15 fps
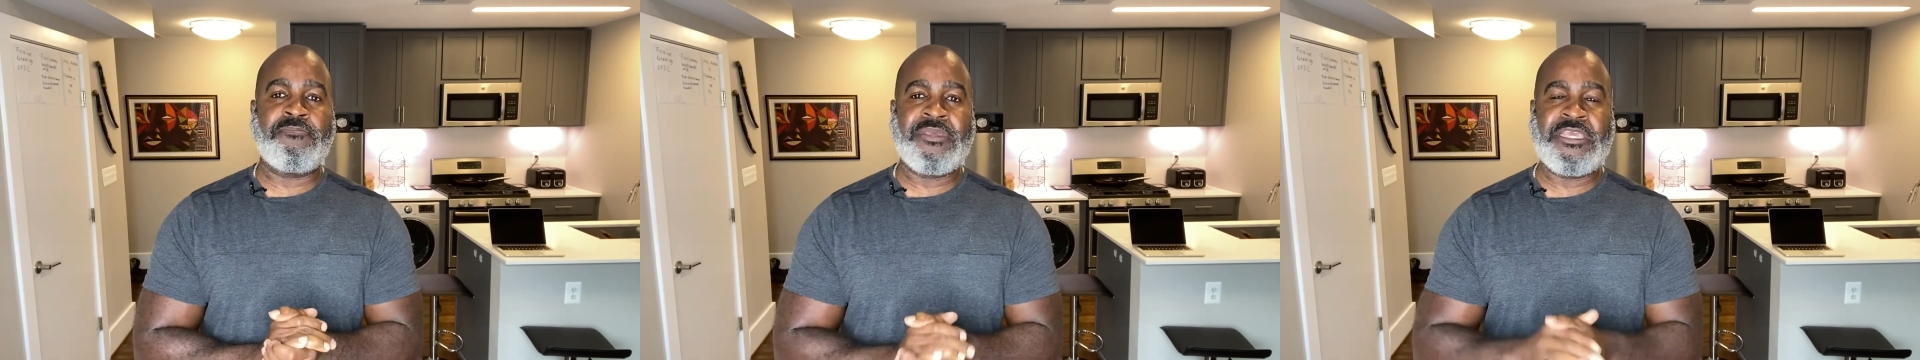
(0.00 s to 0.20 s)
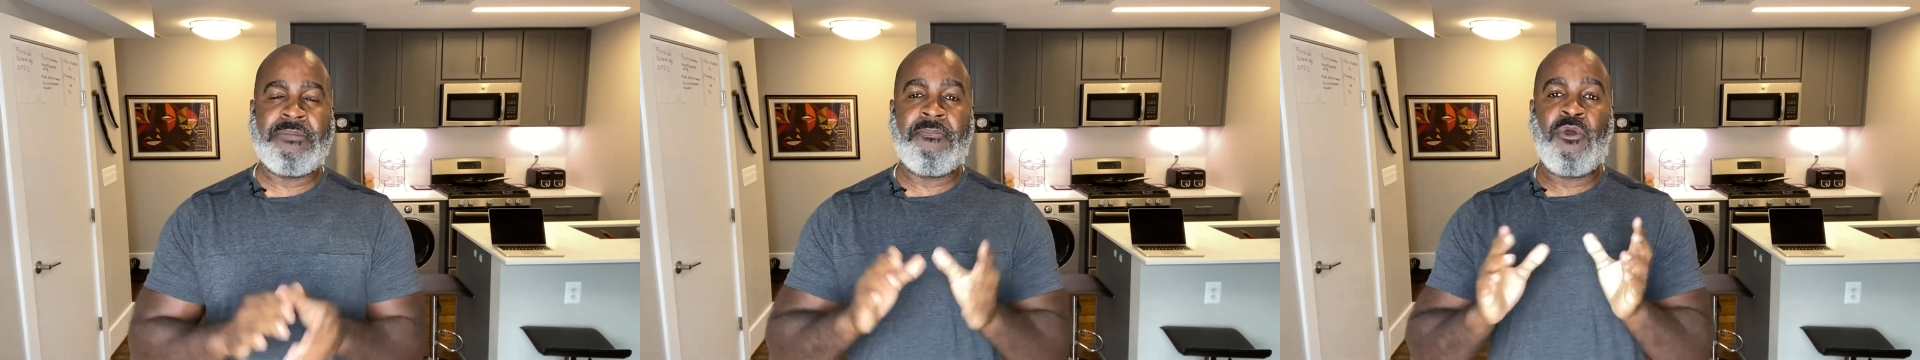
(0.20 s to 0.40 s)

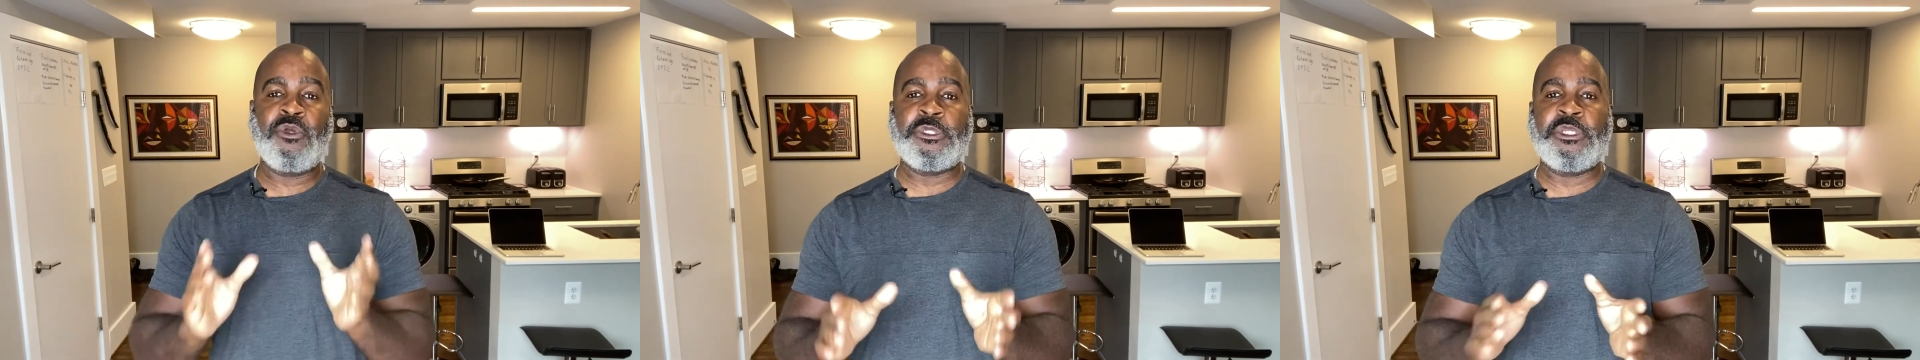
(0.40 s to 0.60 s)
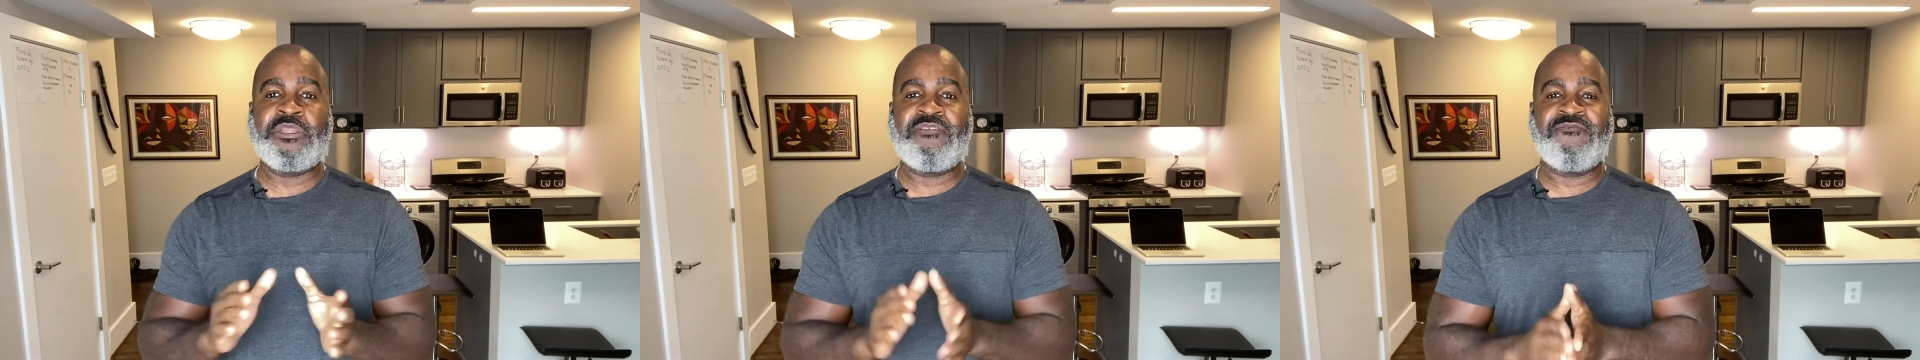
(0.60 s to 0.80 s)
be
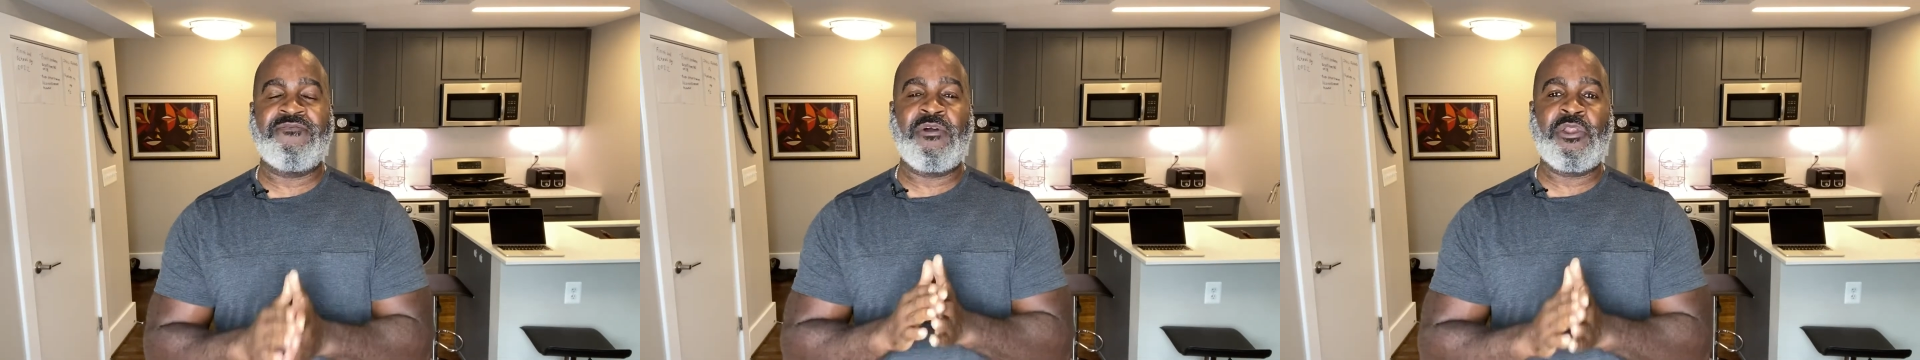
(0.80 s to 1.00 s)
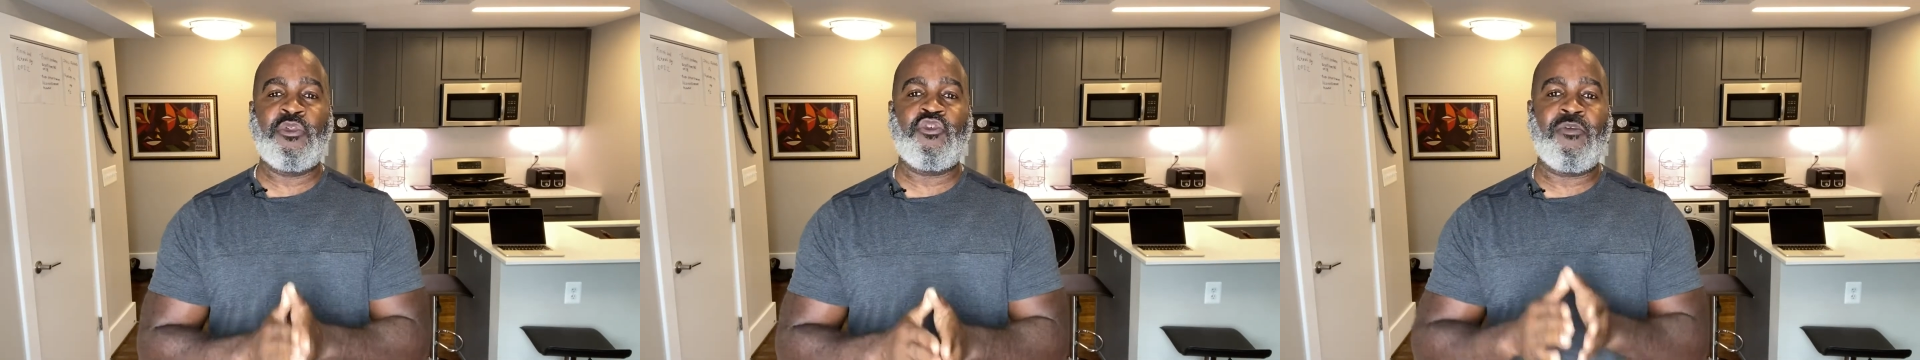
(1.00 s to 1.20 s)
emotionally
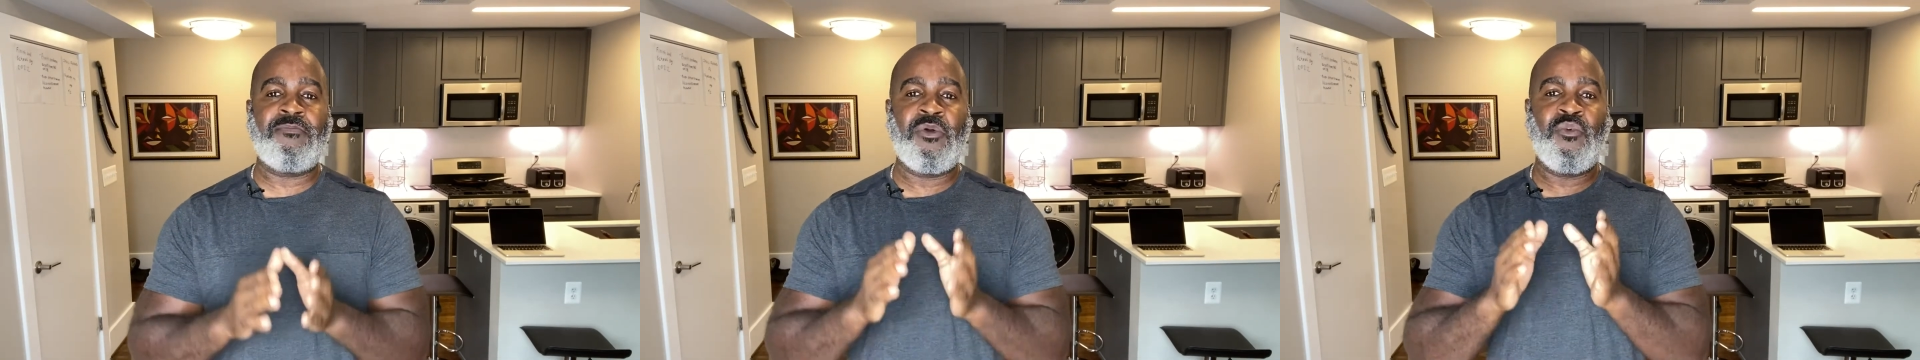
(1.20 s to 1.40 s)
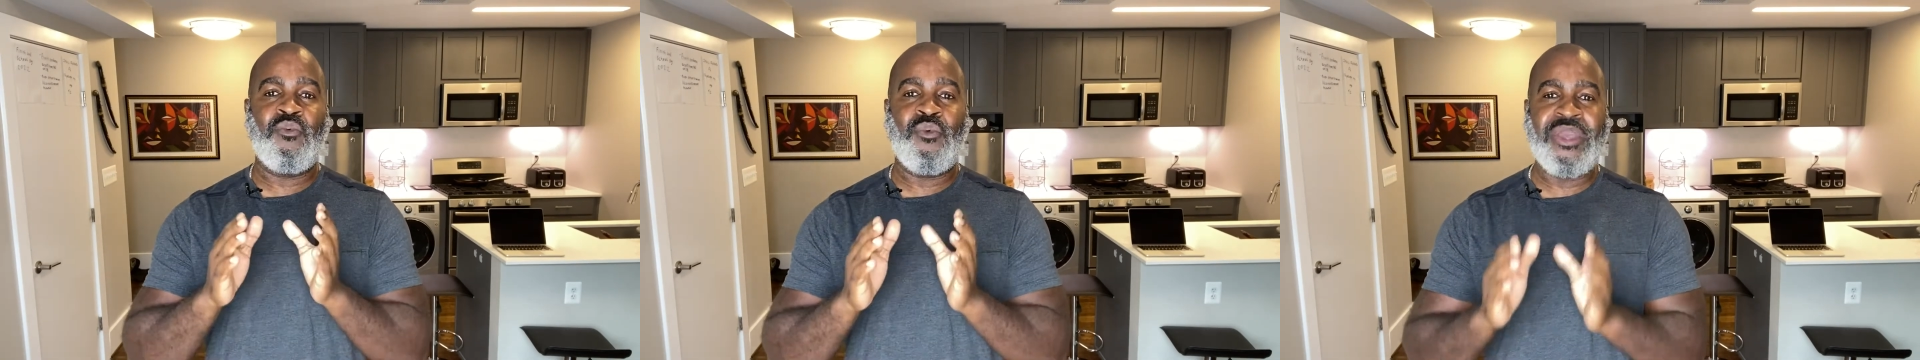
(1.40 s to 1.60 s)

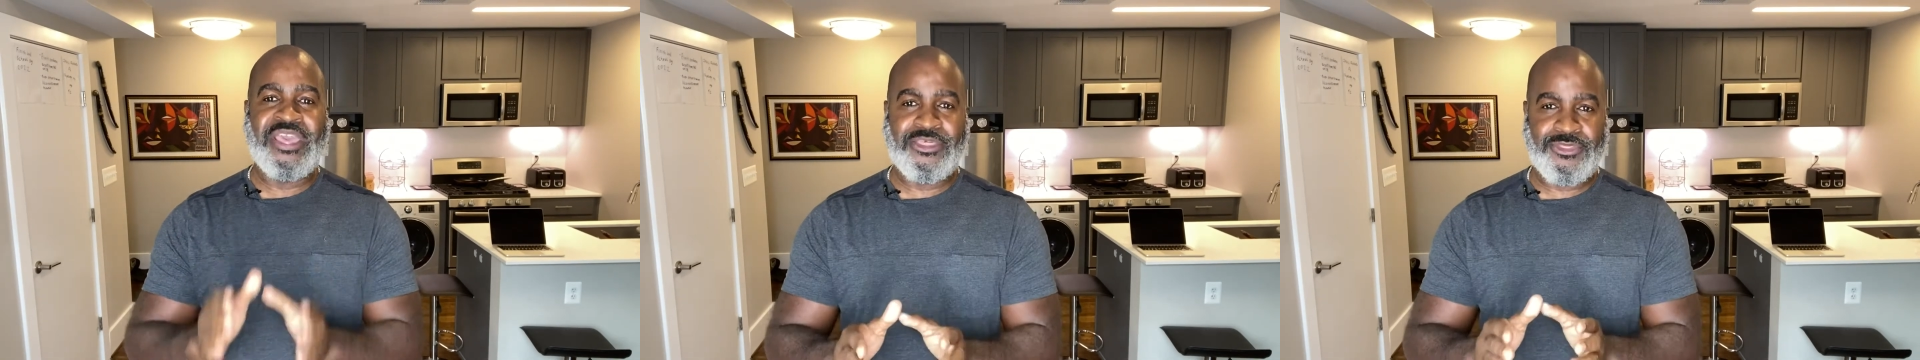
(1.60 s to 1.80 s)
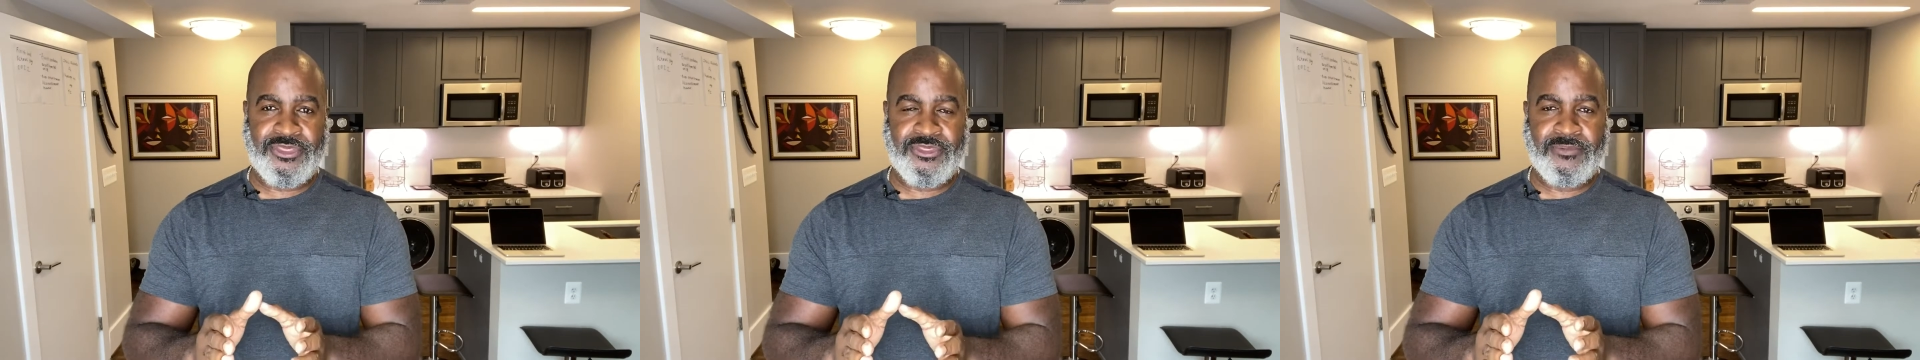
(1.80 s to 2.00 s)
vulnerable
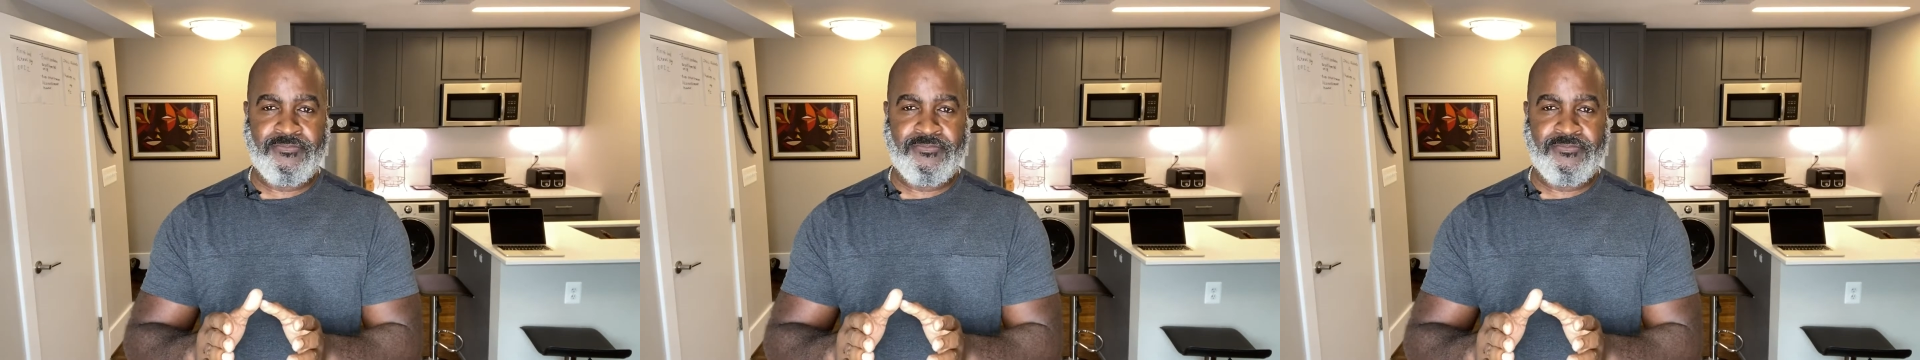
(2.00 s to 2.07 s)
with,